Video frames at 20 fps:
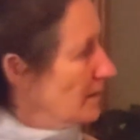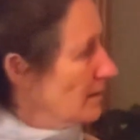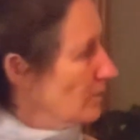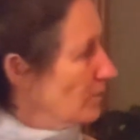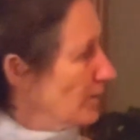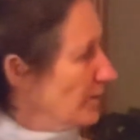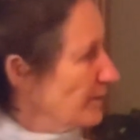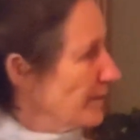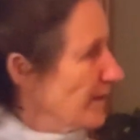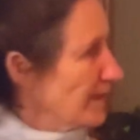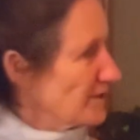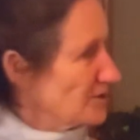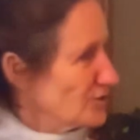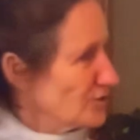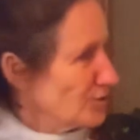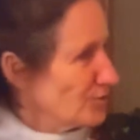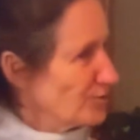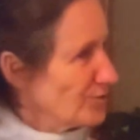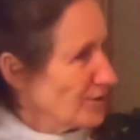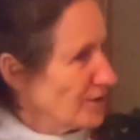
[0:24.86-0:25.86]
What about
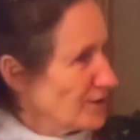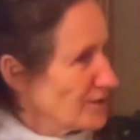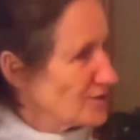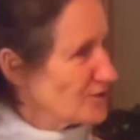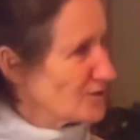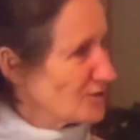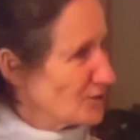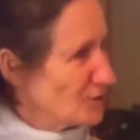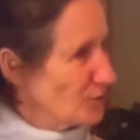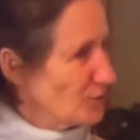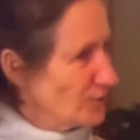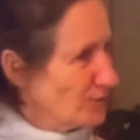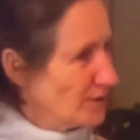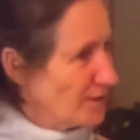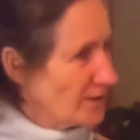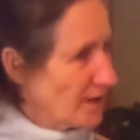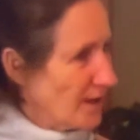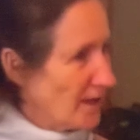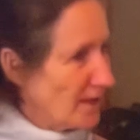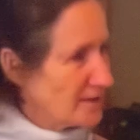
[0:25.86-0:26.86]
children at school? You
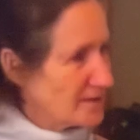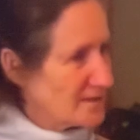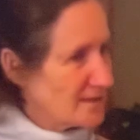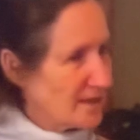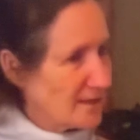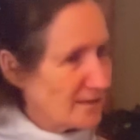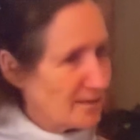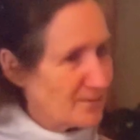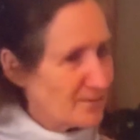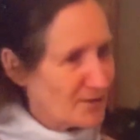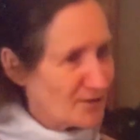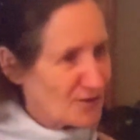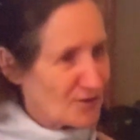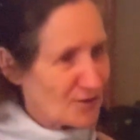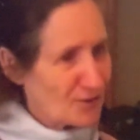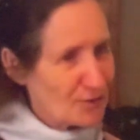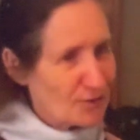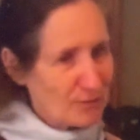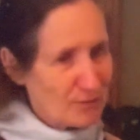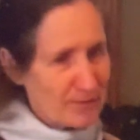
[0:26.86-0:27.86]
can't send them to
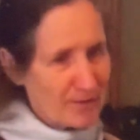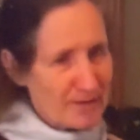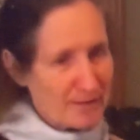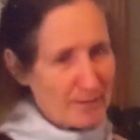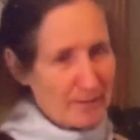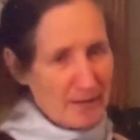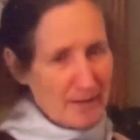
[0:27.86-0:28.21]
school with